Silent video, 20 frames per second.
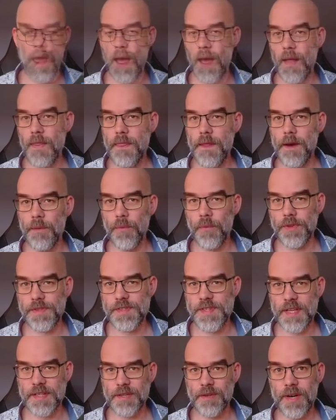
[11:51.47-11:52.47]
And then
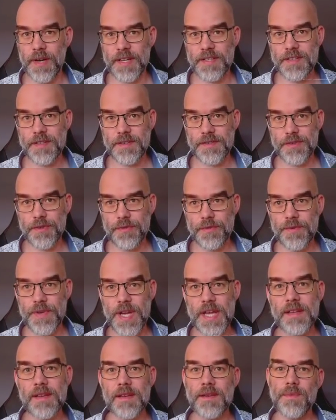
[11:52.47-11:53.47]
once that collection is
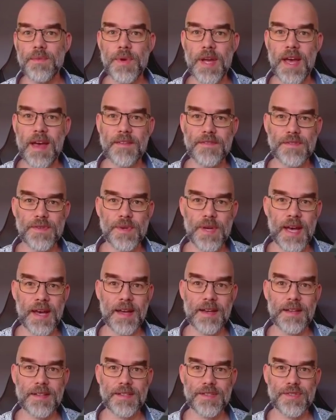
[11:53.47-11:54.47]
created, we have to
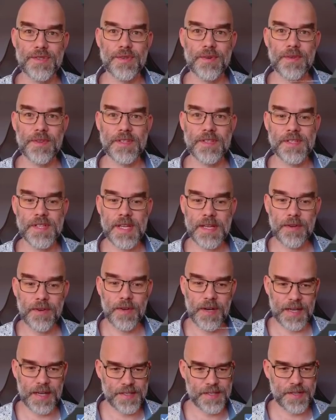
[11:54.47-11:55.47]
add it to the scene
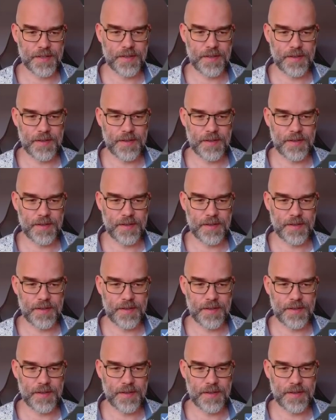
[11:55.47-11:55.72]
collection.